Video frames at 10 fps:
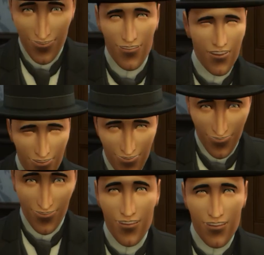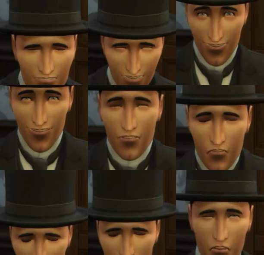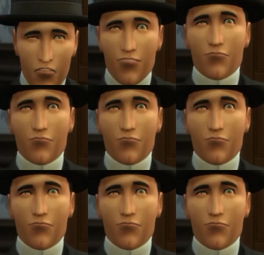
did you not tell me of this, Hopkins?